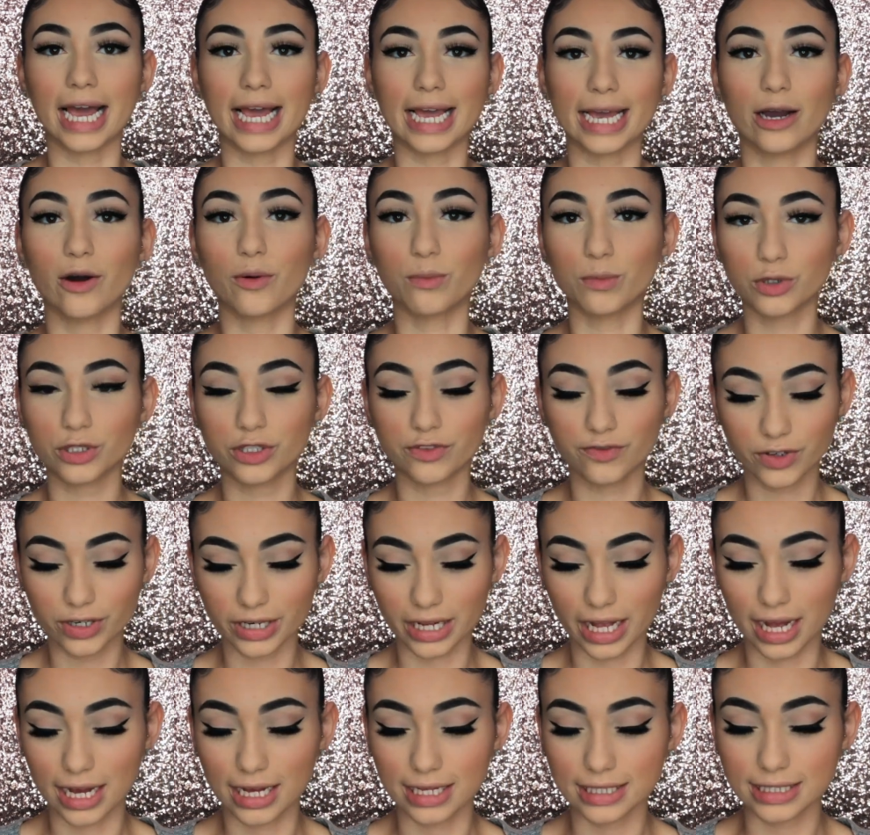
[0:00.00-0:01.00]
I almost
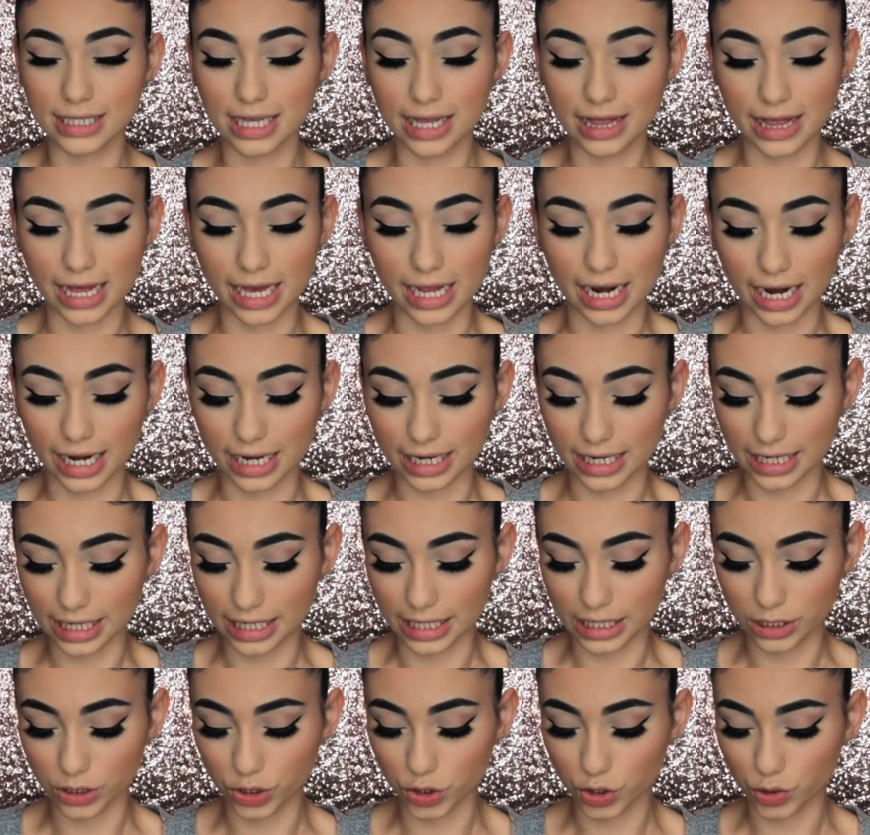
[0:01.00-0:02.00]
forgot that I
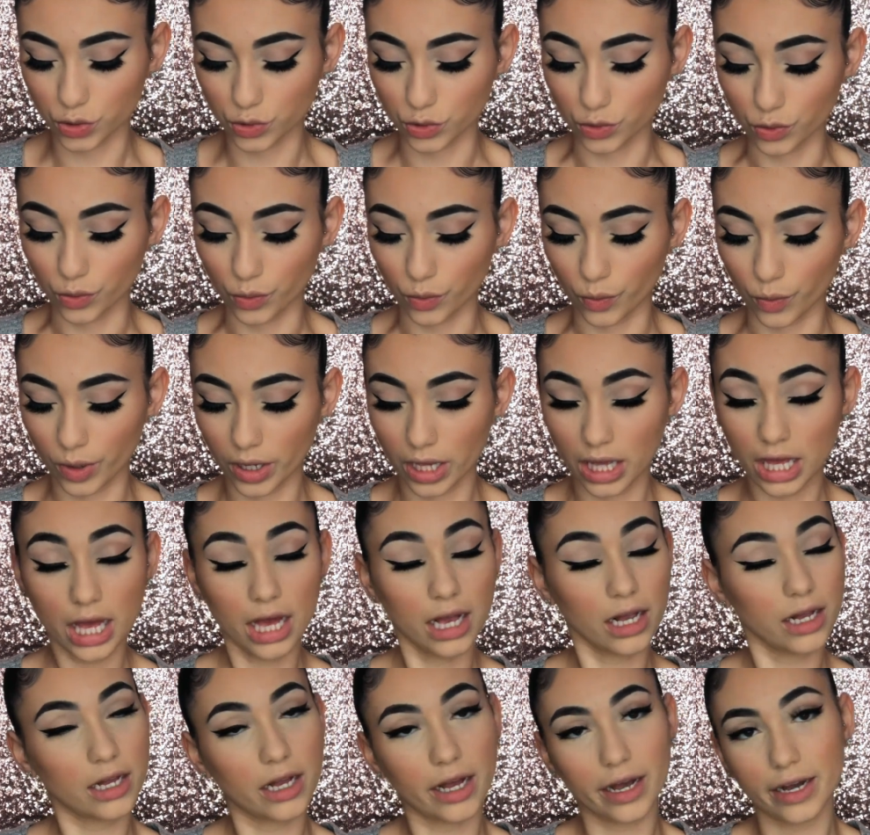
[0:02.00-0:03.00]
need to
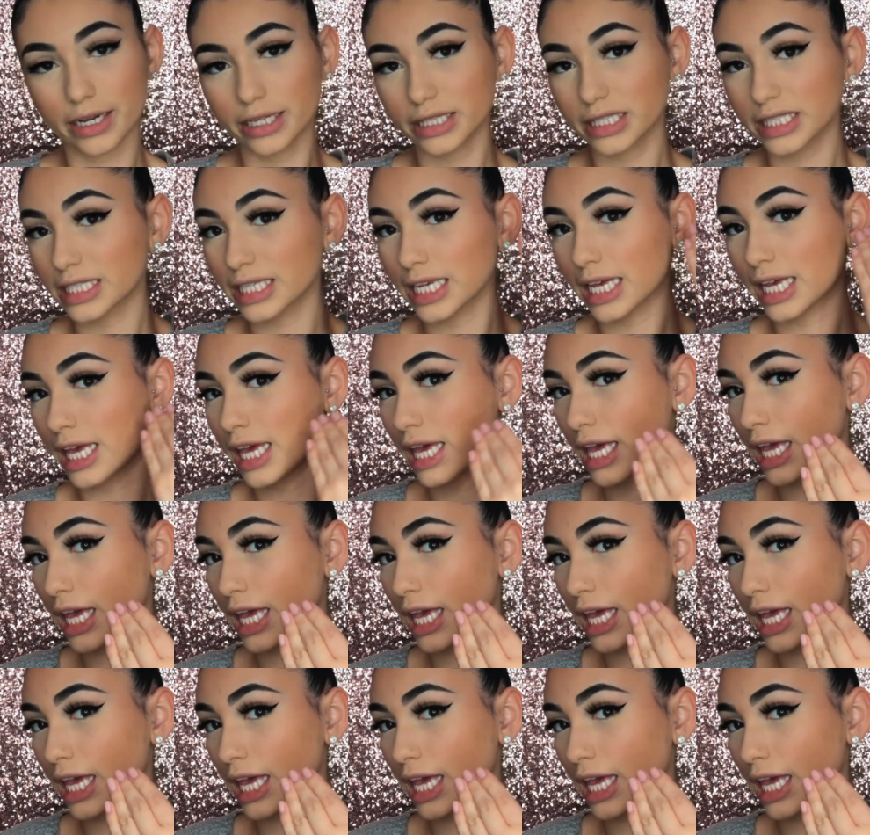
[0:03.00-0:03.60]
cut